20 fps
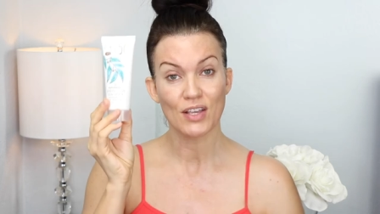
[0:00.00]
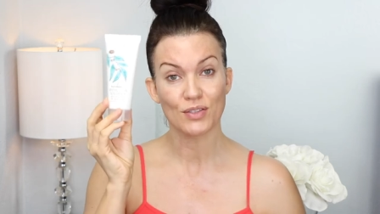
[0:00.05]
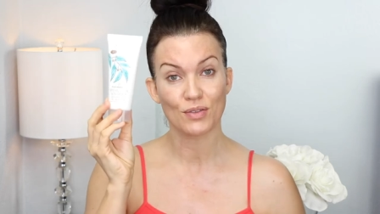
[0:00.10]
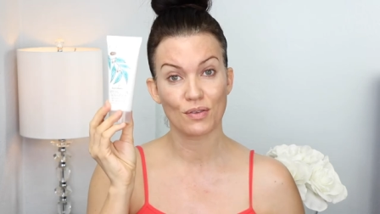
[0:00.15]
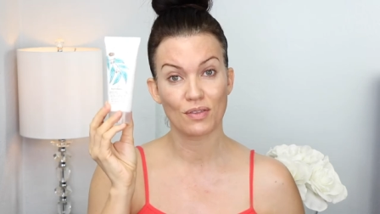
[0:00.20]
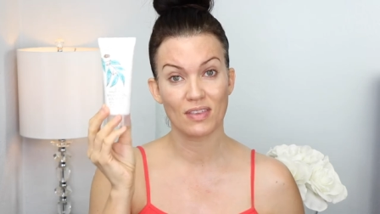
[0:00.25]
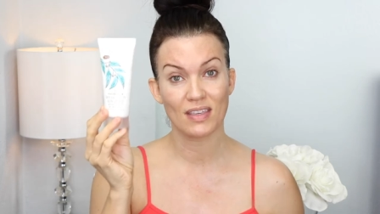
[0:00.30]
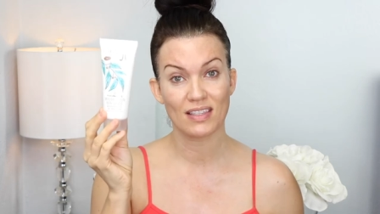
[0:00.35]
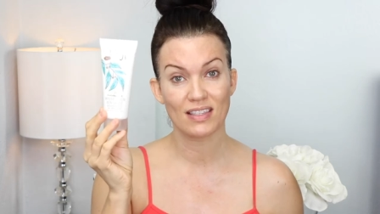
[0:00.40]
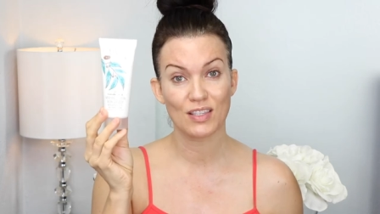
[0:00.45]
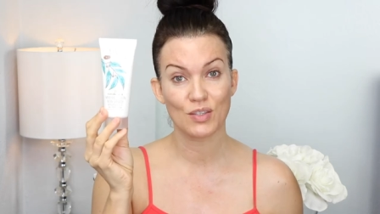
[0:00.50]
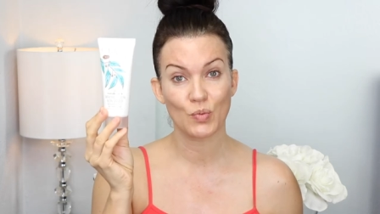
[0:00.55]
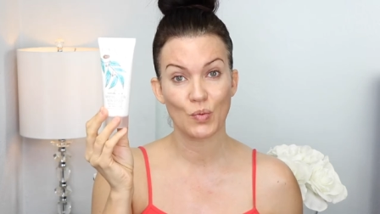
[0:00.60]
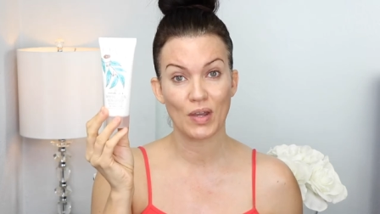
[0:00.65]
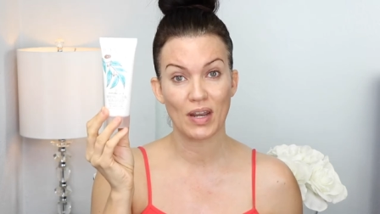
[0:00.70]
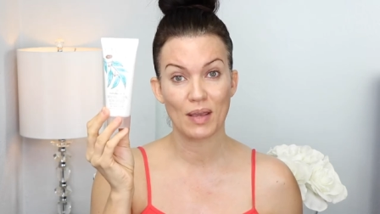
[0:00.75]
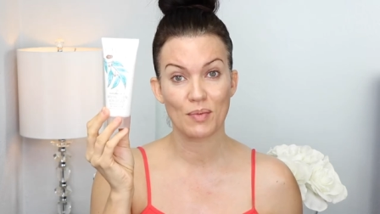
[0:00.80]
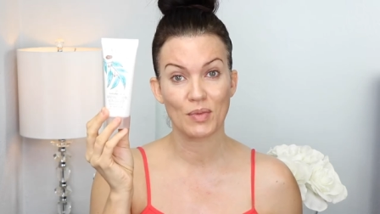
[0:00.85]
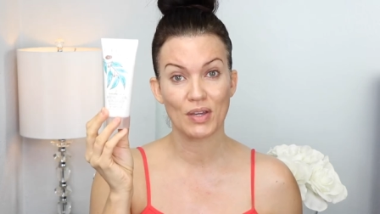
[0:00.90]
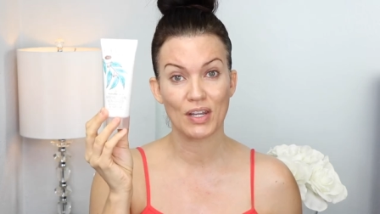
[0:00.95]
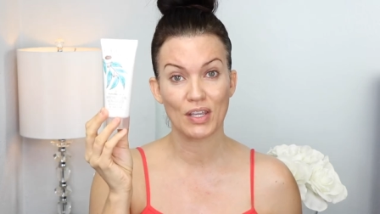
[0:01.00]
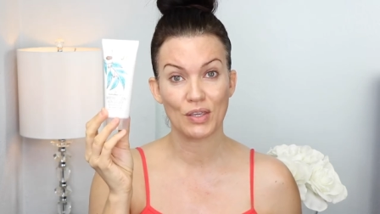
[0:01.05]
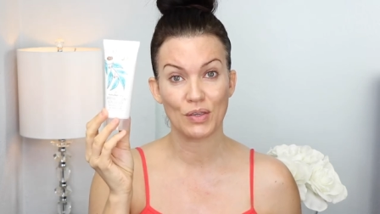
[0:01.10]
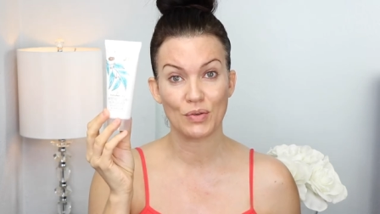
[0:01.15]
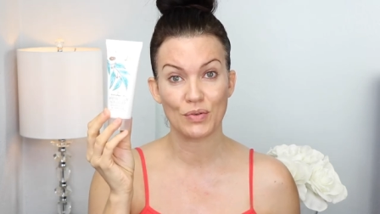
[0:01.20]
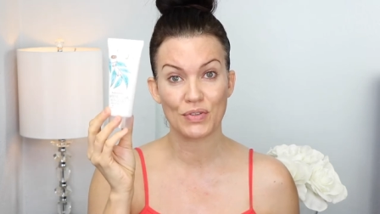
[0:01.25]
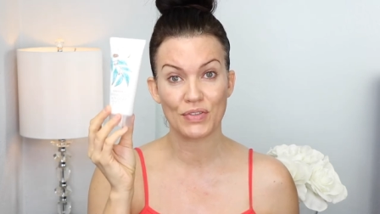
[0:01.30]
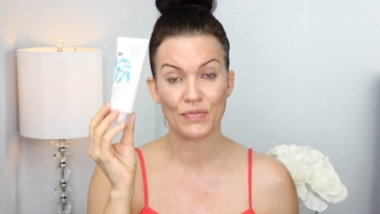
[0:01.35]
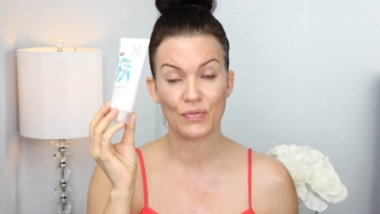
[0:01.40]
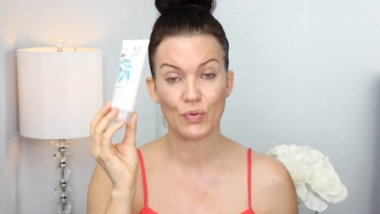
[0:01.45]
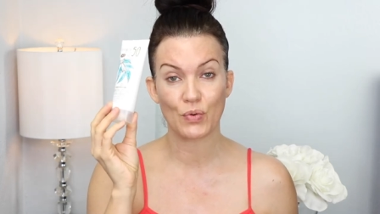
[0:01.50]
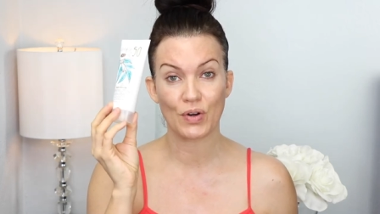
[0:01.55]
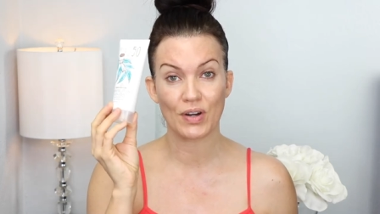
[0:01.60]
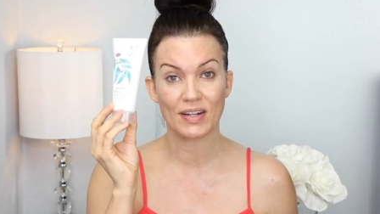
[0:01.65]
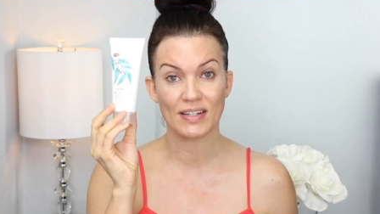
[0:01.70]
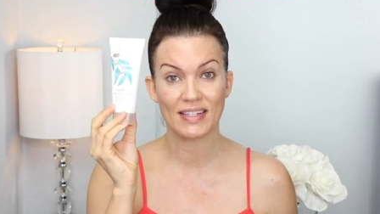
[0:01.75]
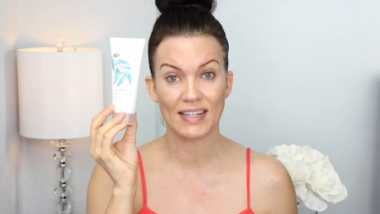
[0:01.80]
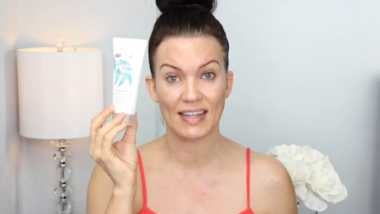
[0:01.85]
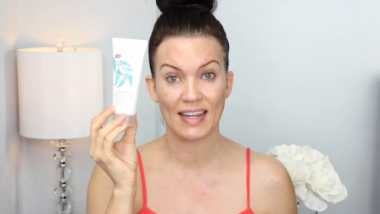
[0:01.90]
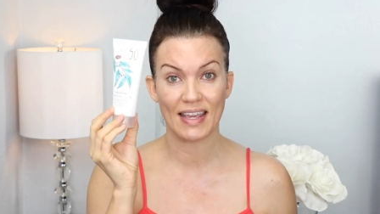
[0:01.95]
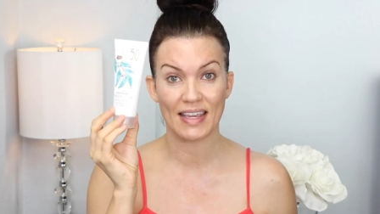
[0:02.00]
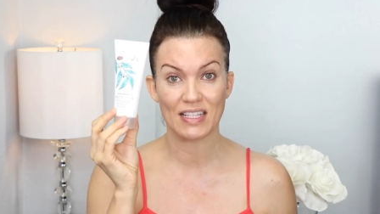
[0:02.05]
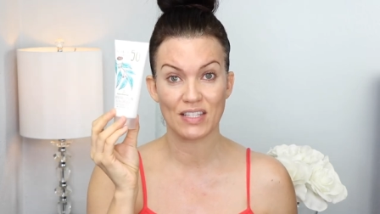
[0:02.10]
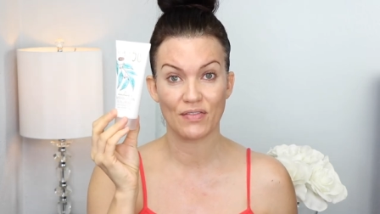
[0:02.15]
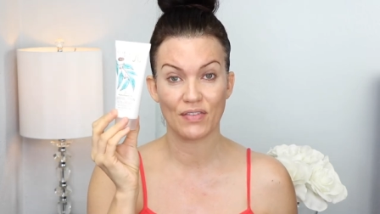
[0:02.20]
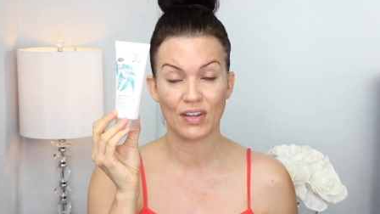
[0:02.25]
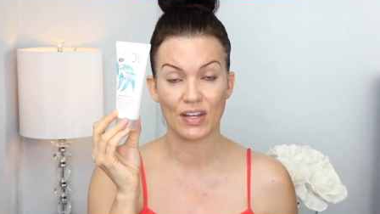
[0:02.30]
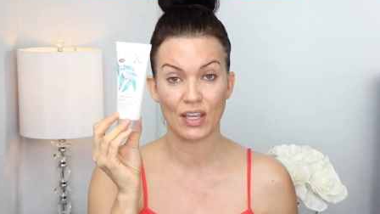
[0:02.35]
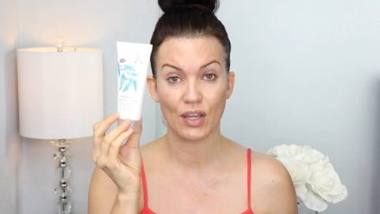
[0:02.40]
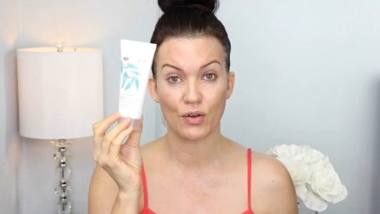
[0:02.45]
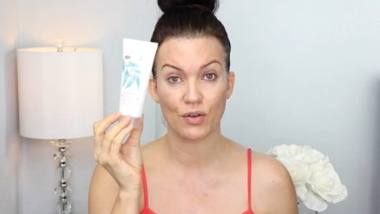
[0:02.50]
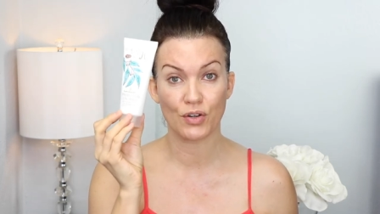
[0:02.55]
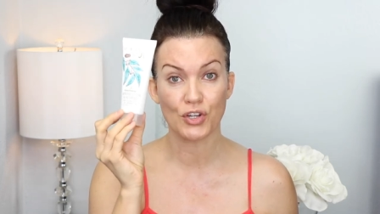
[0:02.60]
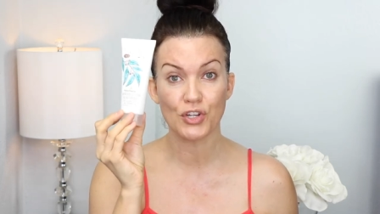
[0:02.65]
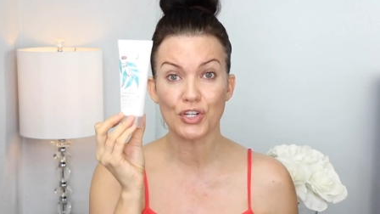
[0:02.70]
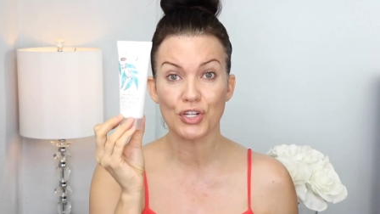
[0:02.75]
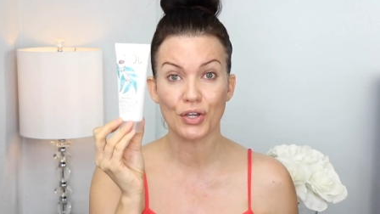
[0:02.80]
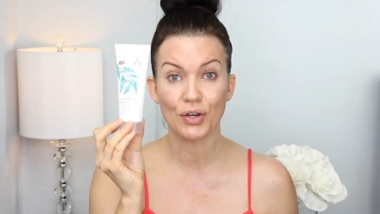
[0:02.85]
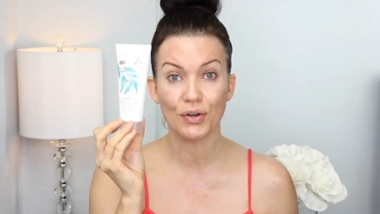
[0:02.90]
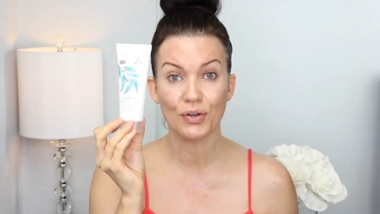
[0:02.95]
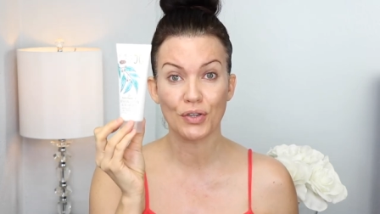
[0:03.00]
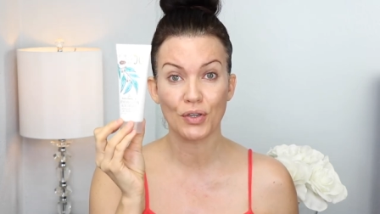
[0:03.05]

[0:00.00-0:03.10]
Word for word: So this is what I'm going to use for today's video to show